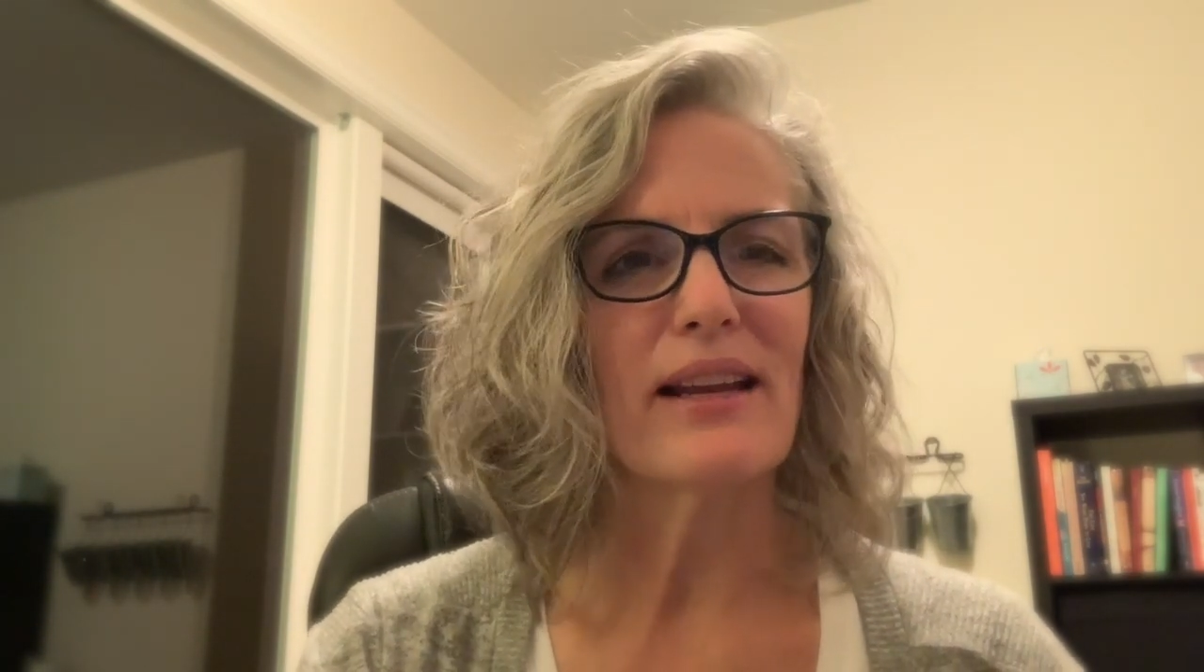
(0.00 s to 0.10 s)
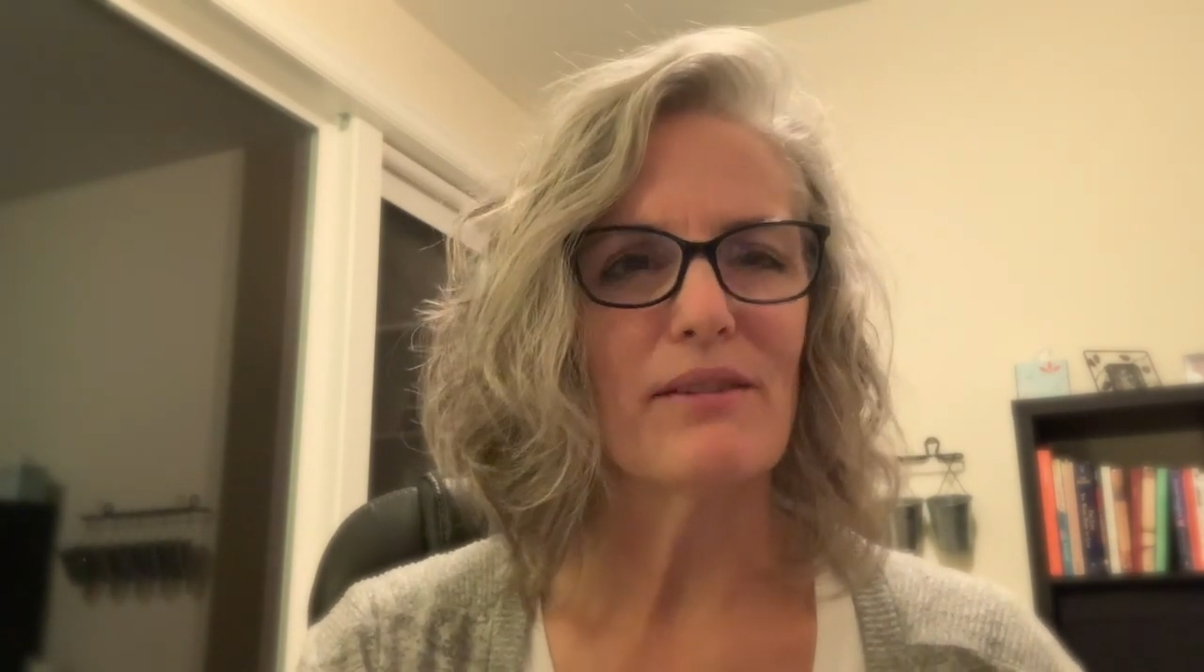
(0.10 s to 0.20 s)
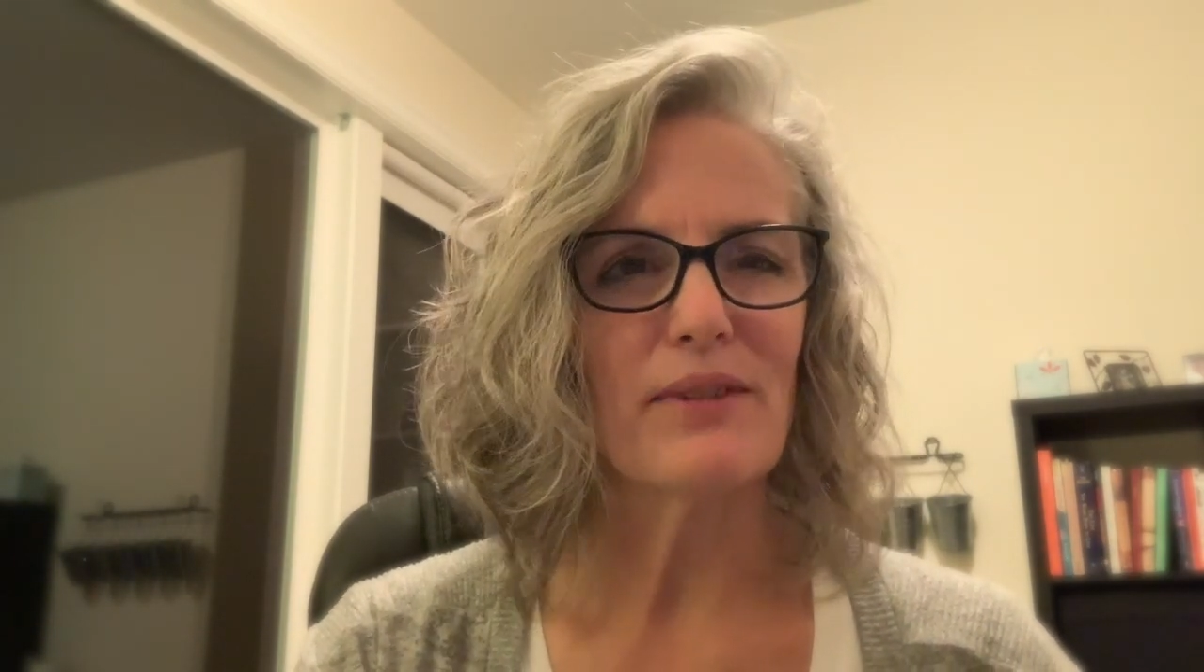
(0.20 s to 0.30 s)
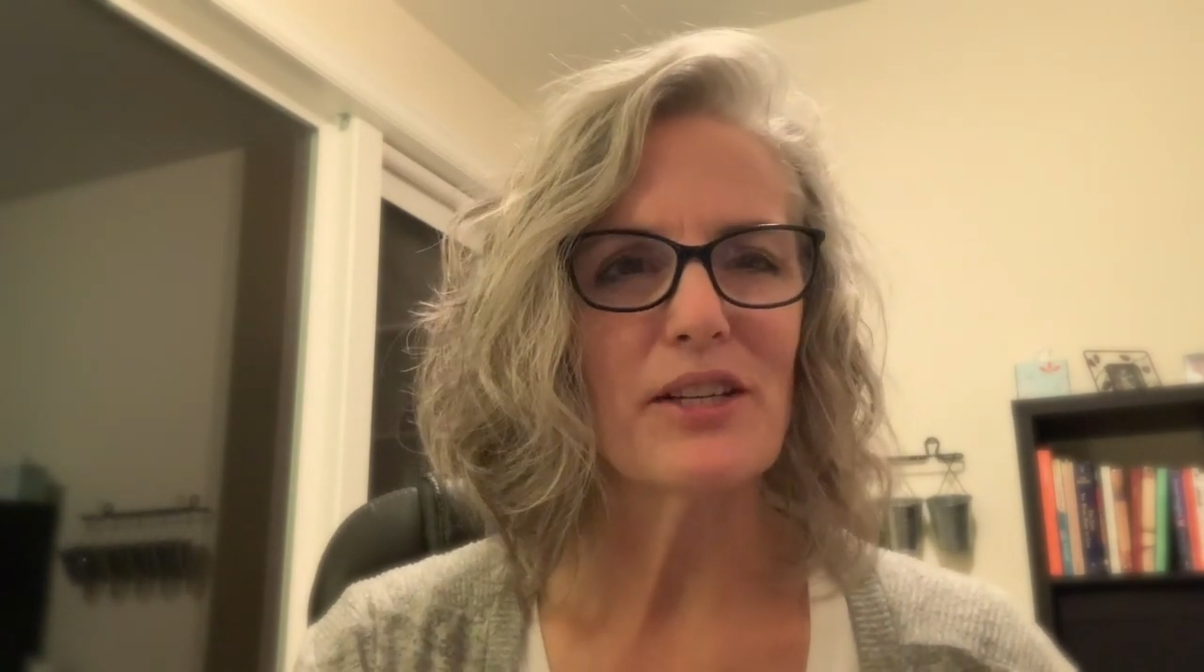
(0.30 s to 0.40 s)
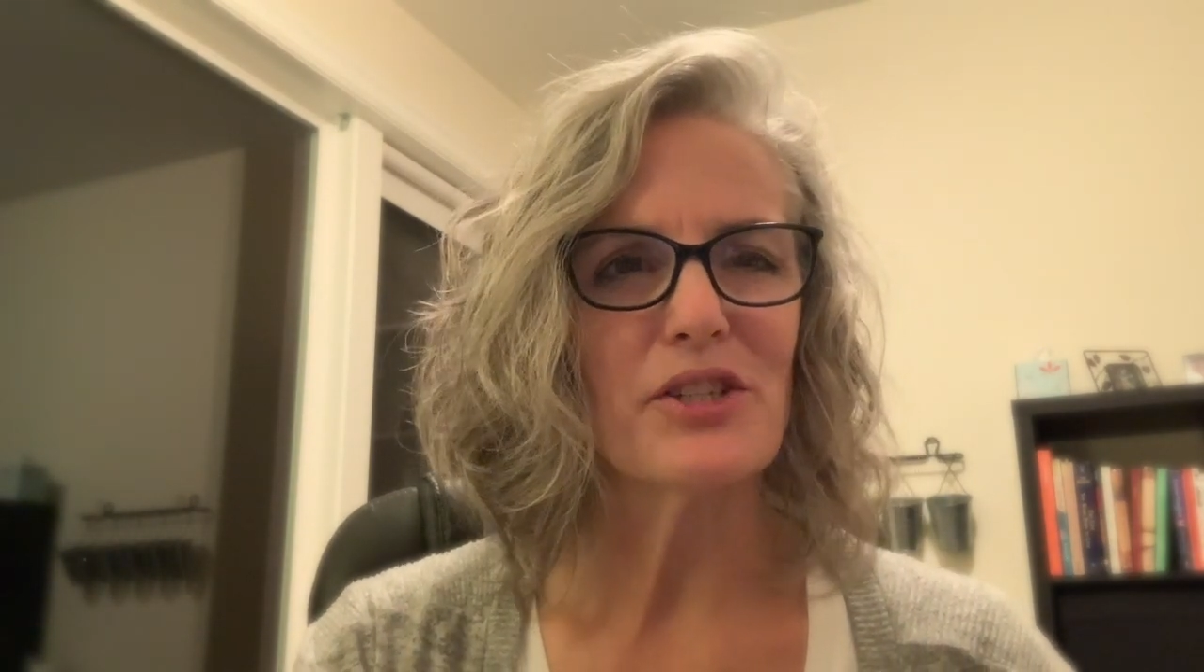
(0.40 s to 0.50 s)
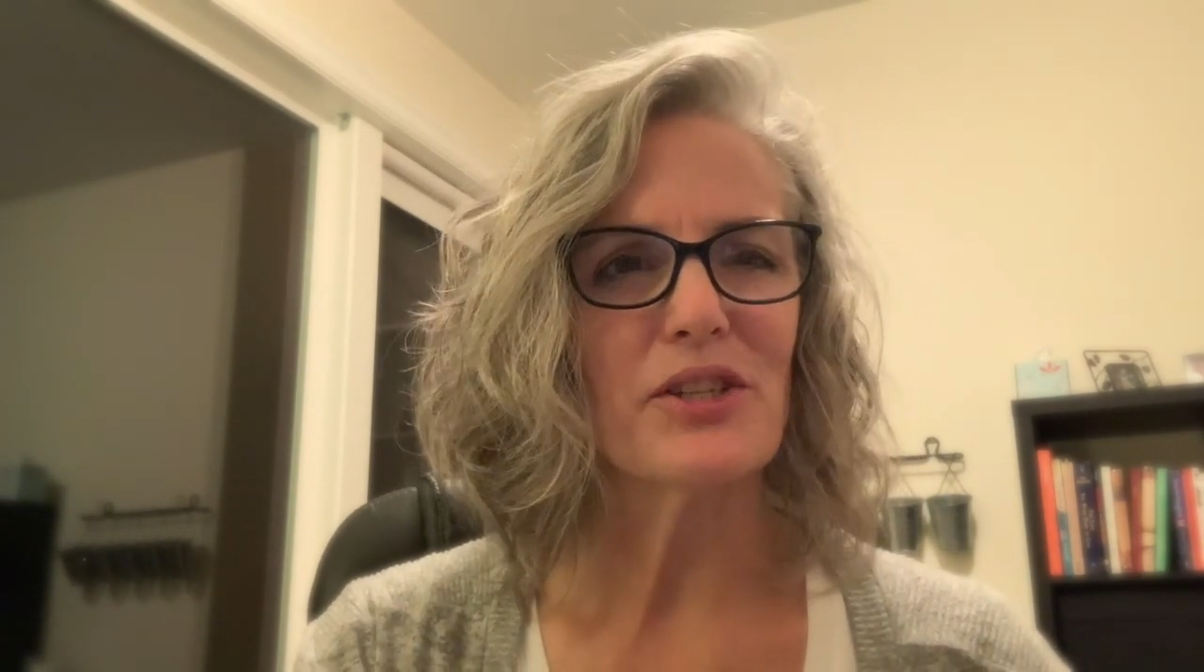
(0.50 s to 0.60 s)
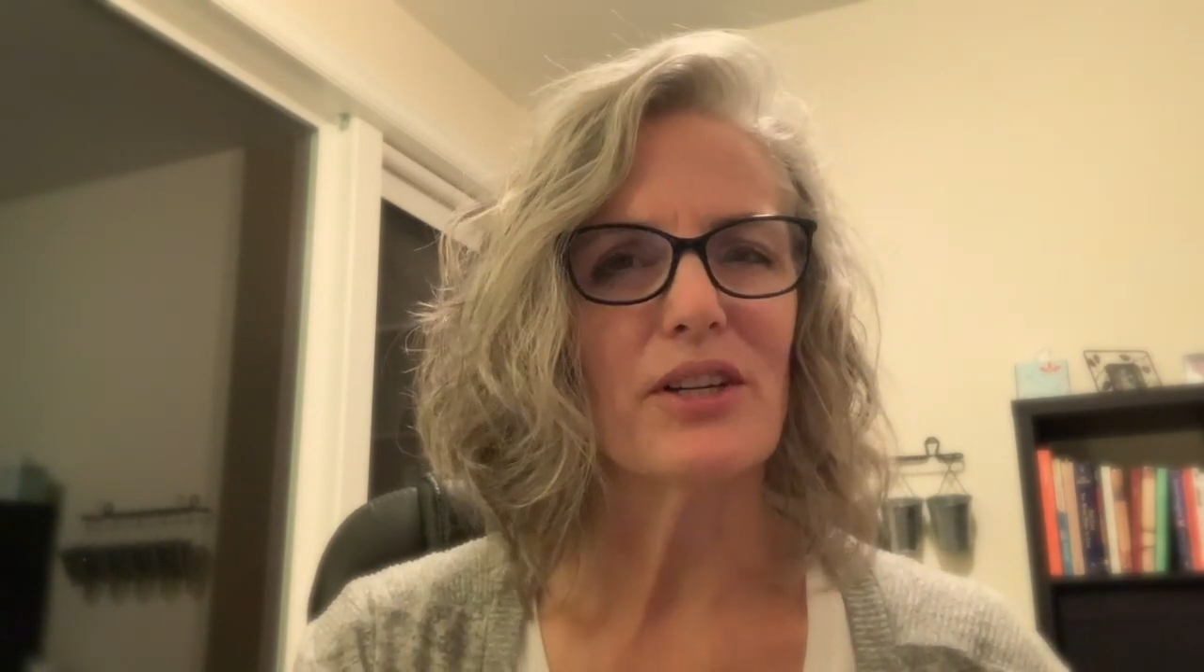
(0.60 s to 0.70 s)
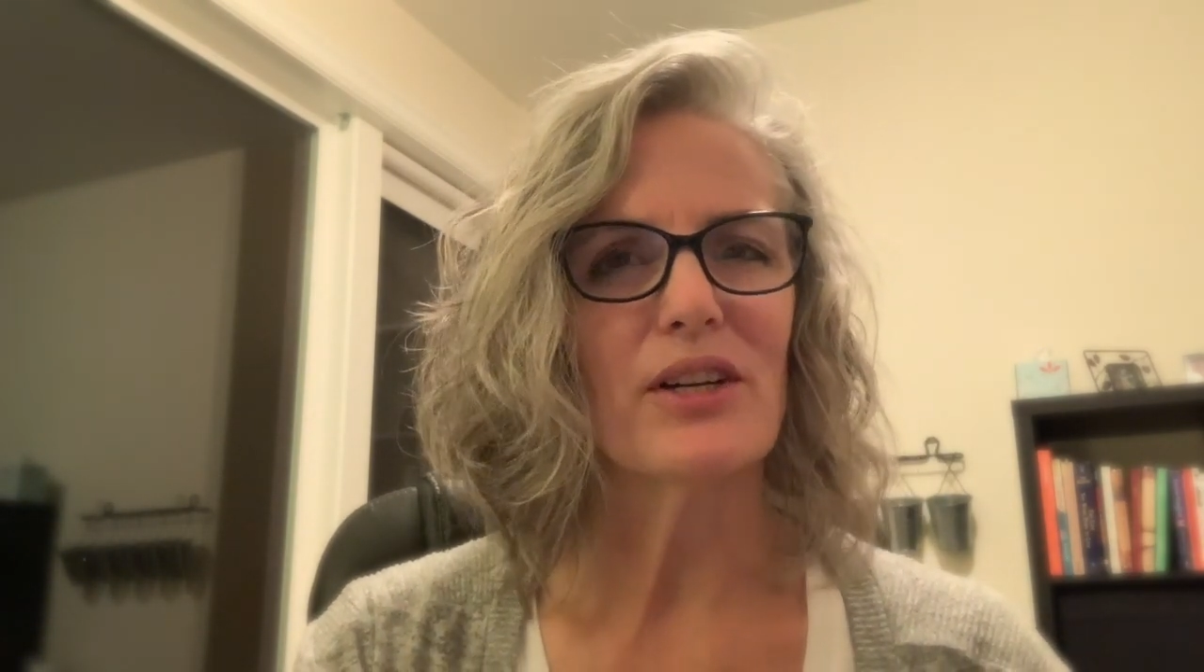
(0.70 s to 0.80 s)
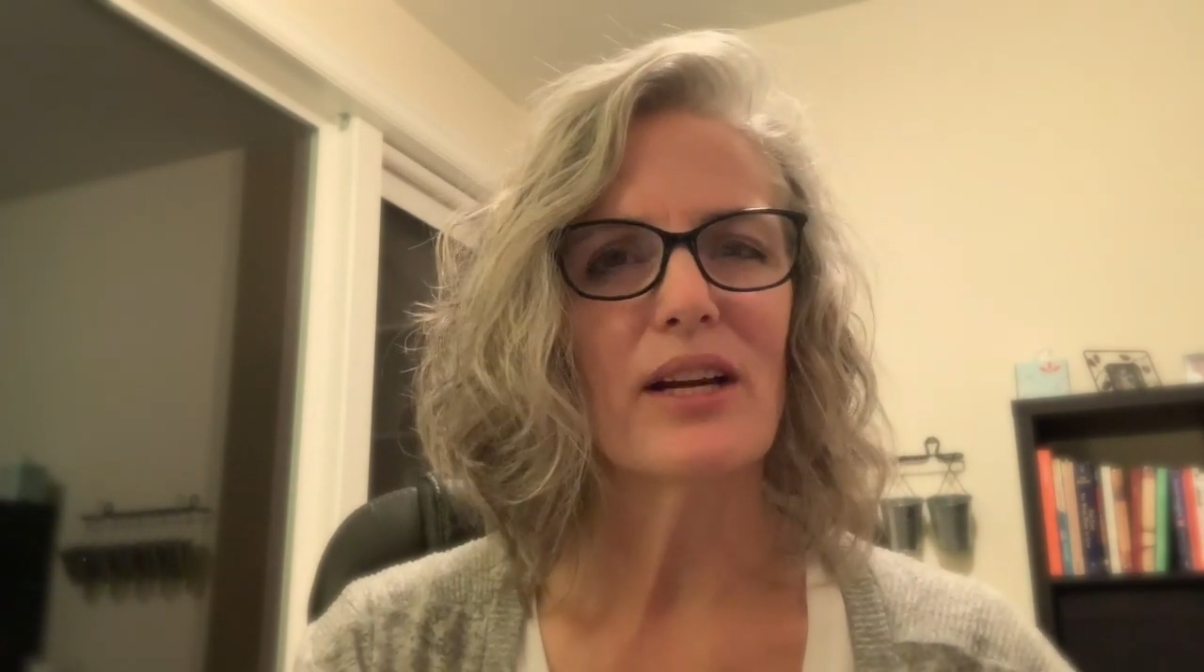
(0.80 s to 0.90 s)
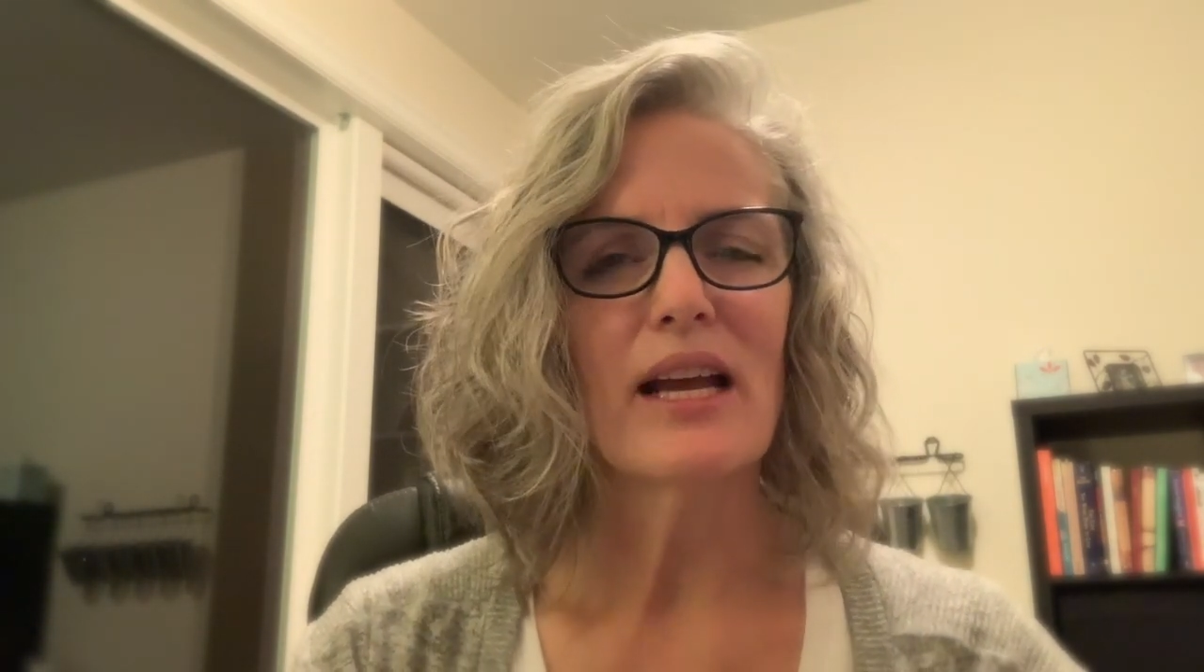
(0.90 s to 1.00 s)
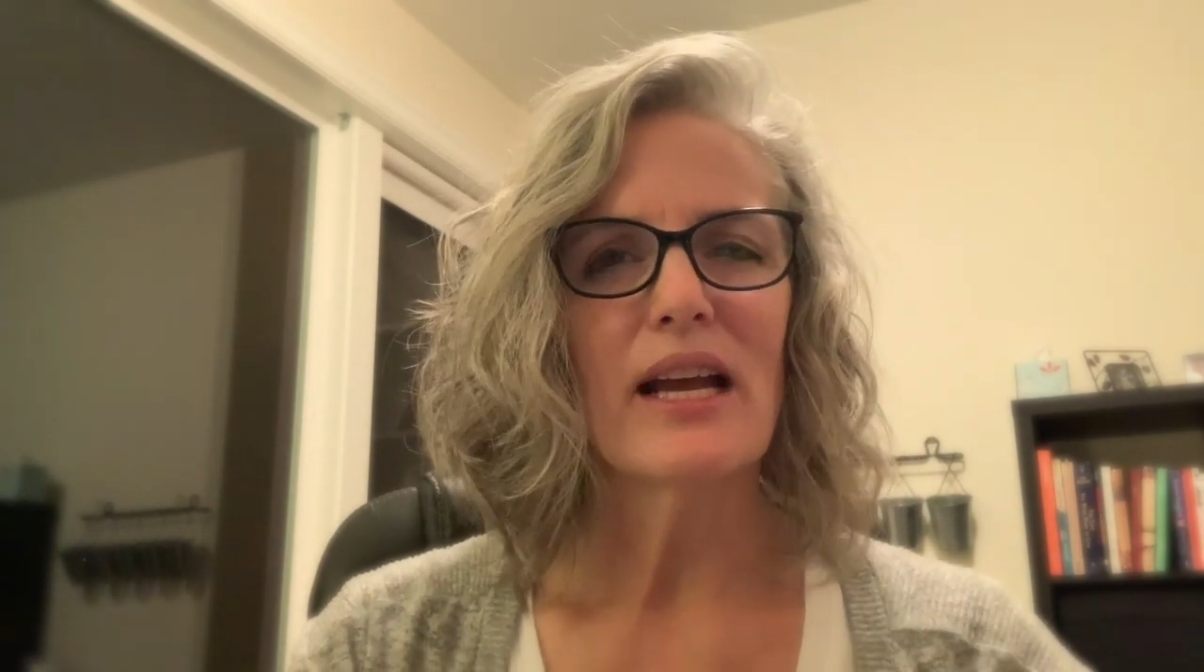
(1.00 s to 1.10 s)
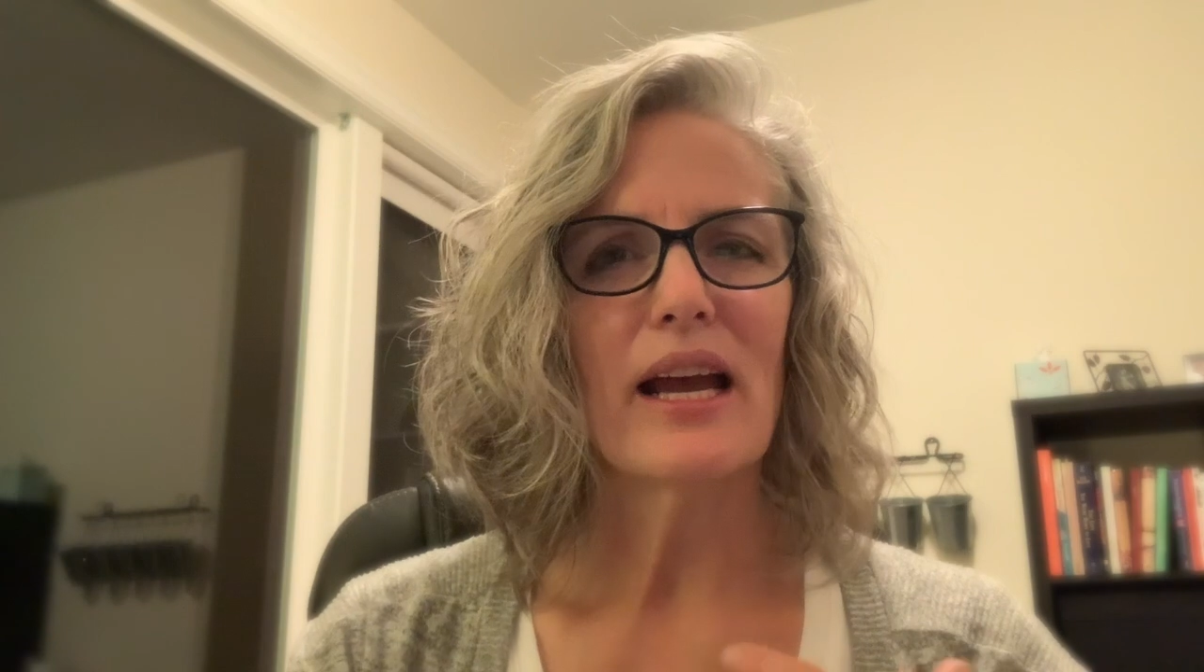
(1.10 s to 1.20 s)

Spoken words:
adventure